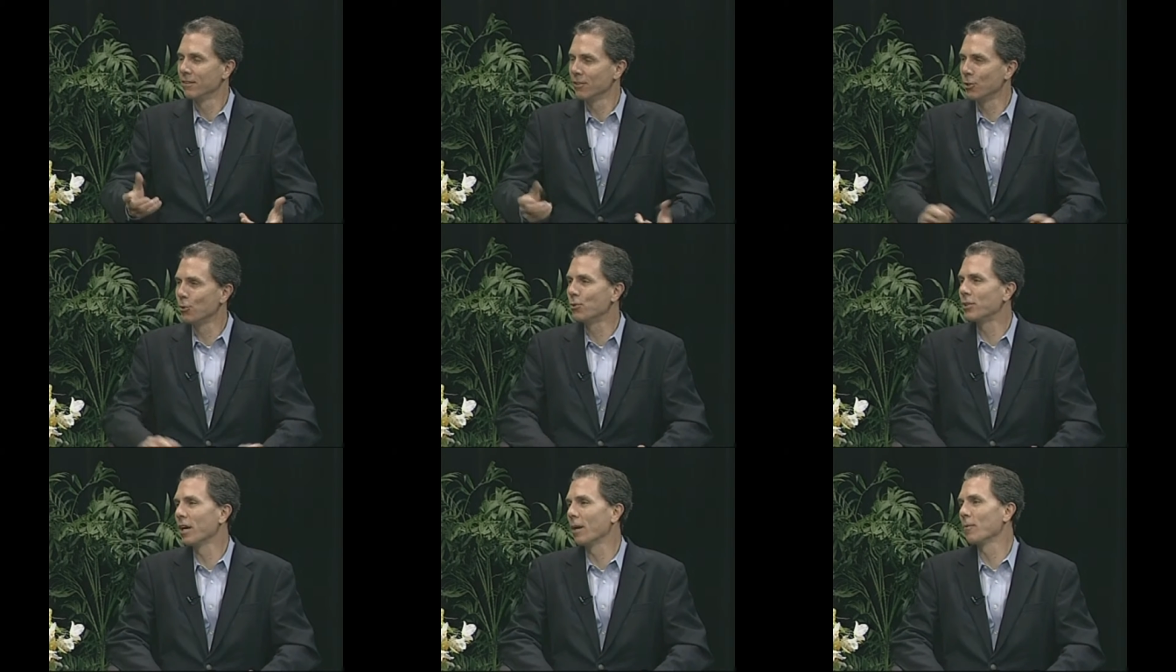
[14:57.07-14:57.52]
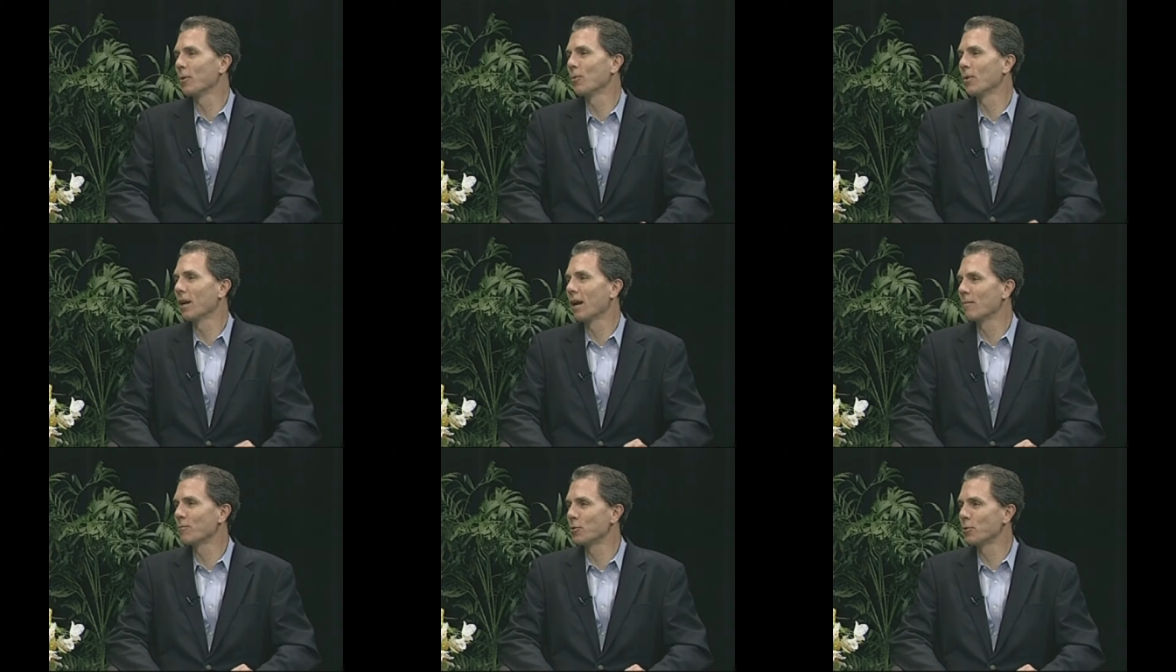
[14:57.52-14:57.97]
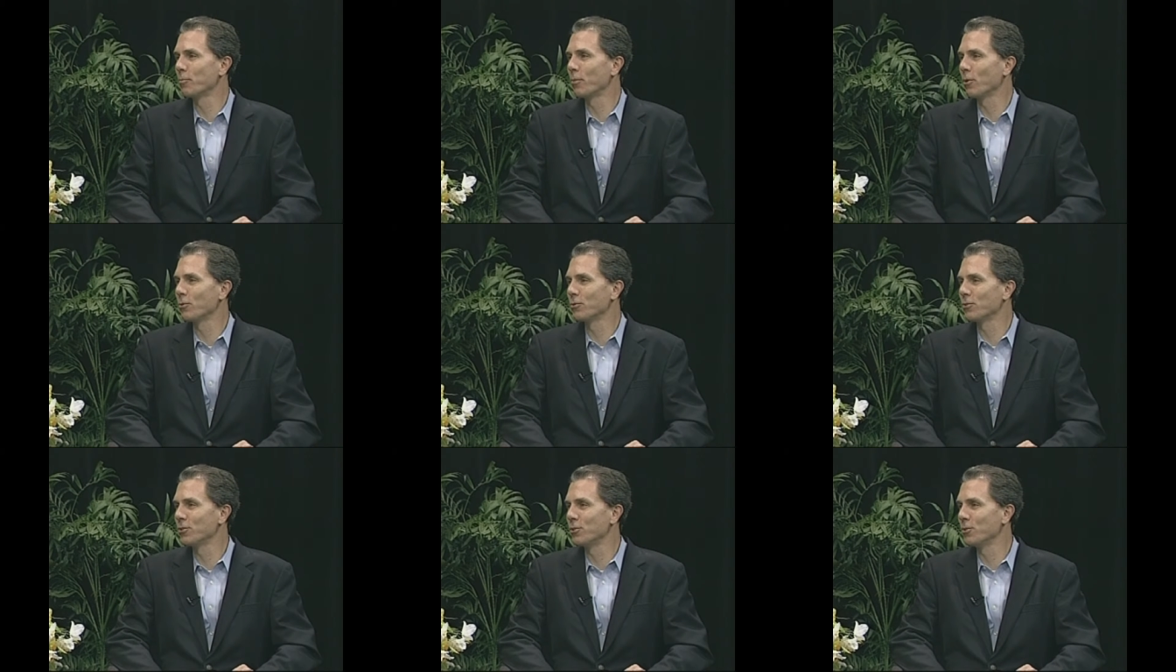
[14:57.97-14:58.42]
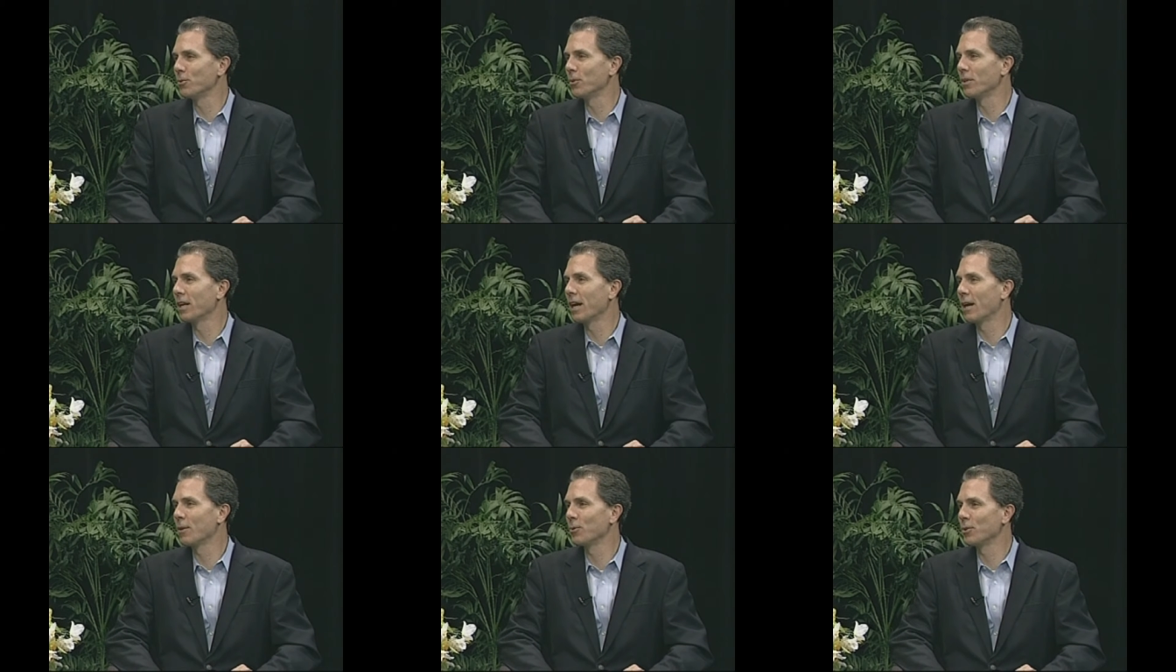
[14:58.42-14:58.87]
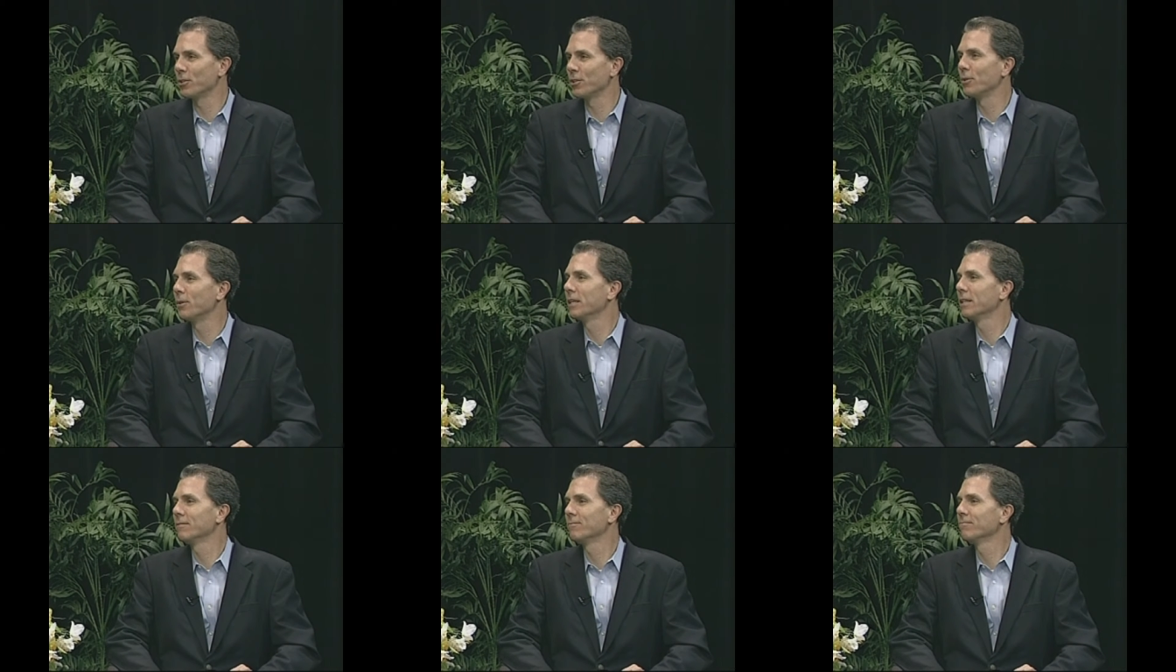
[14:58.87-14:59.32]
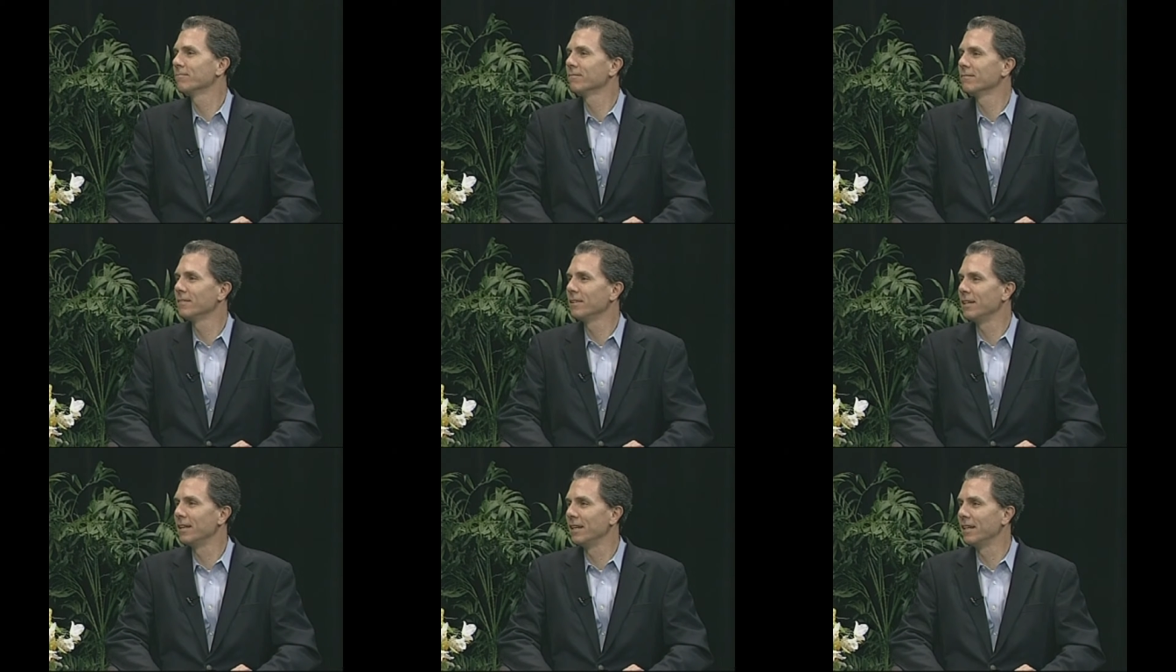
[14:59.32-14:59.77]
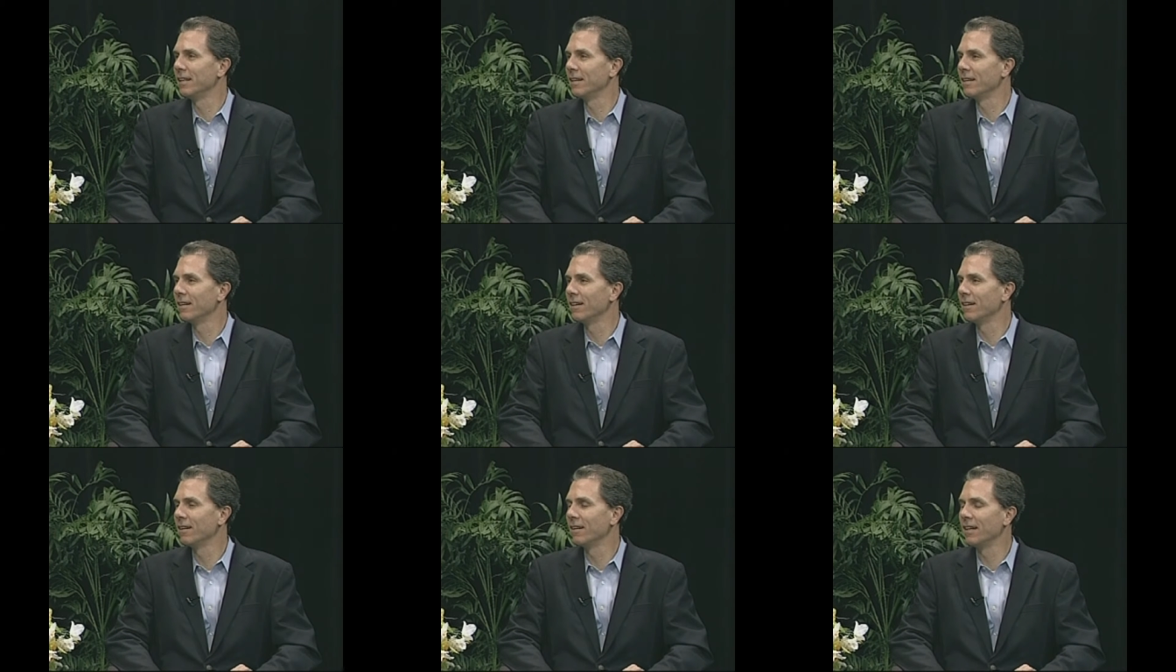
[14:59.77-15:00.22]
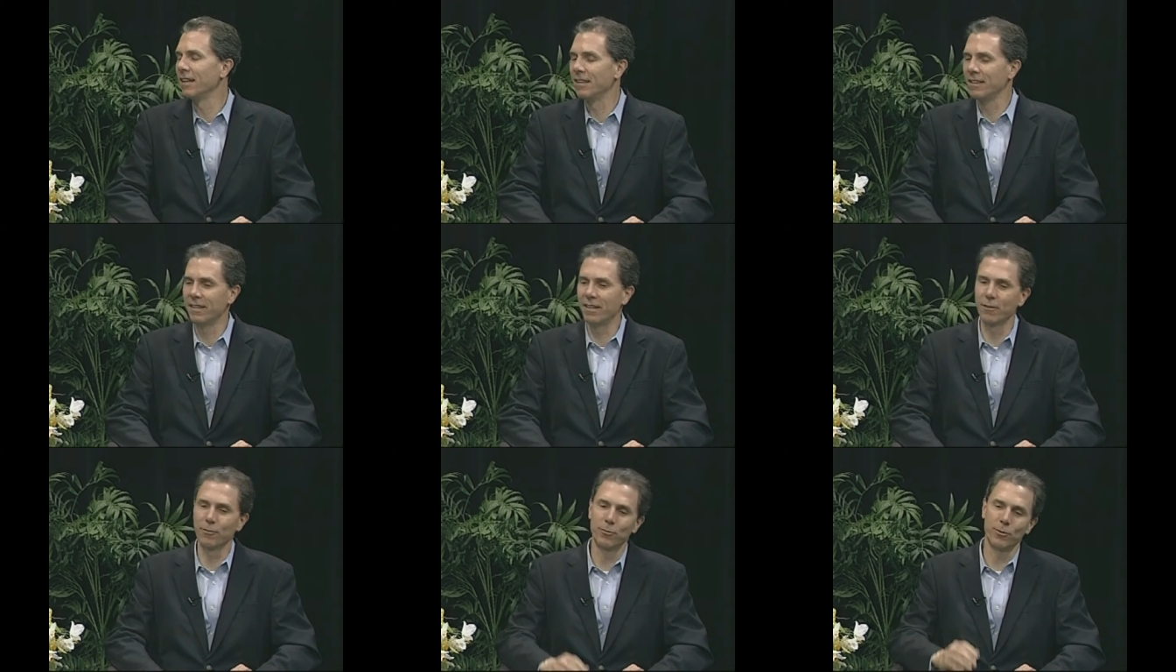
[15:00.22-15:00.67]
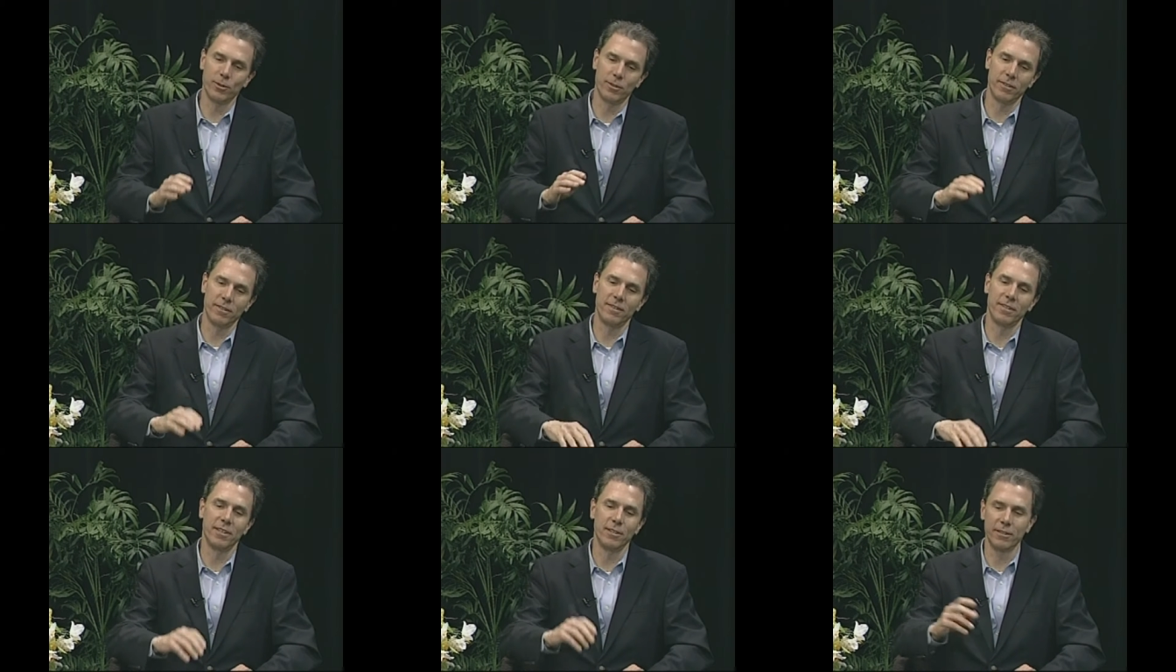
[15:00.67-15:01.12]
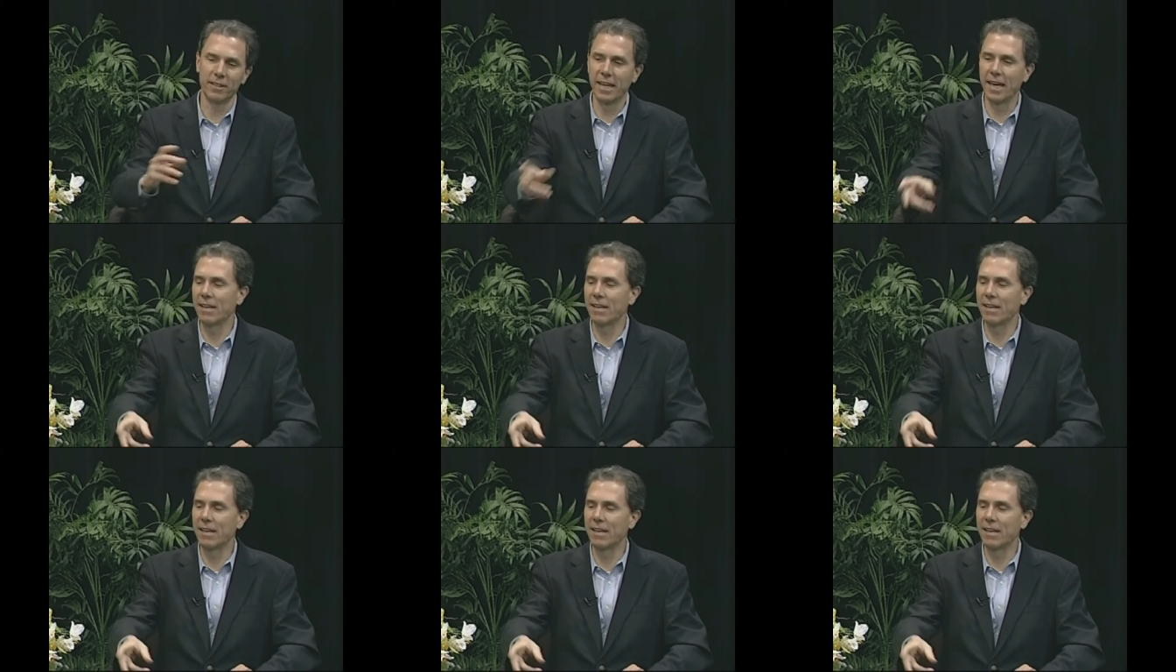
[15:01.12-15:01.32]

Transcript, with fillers: you tell me what I'm supposed to do, and I will do it. And, uh, and therefore, he'll